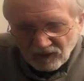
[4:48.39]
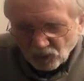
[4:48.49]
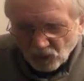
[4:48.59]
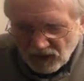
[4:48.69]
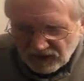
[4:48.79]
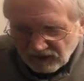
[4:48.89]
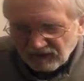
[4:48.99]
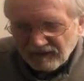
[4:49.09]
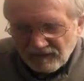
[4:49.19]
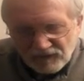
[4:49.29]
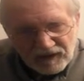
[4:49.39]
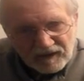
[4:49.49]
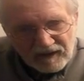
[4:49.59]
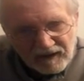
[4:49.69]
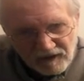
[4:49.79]
What
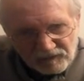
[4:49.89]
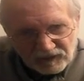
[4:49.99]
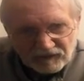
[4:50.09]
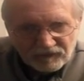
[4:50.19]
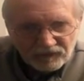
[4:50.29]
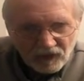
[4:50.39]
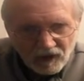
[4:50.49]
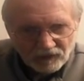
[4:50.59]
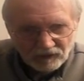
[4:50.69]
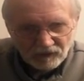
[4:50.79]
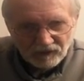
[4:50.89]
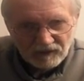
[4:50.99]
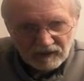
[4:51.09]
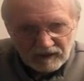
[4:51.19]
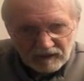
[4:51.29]
loving Heavenly
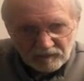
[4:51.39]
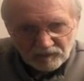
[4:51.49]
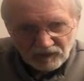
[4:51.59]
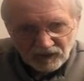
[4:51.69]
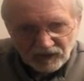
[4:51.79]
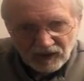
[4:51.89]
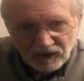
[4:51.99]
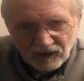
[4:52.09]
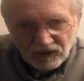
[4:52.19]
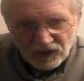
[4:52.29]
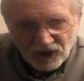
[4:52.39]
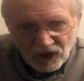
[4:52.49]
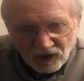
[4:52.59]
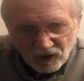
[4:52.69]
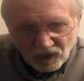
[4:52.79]
Father that
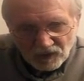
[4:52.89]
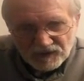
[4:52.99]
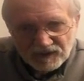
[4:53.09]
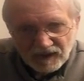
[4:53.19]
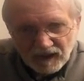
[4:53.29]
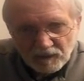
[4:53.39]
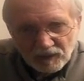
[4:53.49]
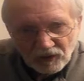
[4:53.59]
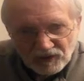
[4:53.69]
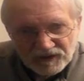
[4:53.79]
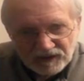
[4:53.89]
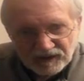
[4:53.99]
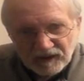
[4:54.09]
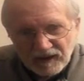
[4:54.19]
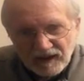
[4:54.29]
knows a
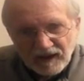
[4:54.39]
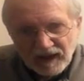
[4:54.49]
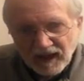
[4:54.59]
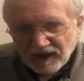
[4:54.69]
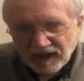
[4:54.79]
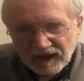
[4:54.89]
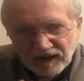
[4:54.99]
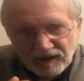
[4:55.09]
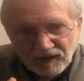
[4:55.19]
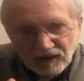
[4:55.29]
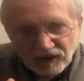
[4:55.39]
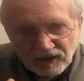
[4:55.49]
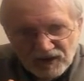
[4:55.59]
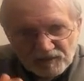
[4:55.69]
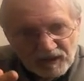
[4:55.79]
person had a
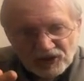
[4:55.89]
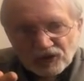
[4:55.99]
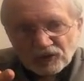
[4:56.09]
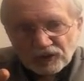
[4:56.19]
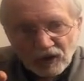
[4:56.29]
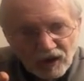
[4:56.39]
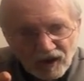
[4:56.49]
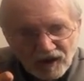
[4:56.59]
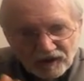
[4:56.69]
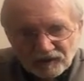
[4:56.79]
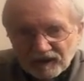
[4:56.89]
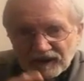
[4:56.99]
special dog or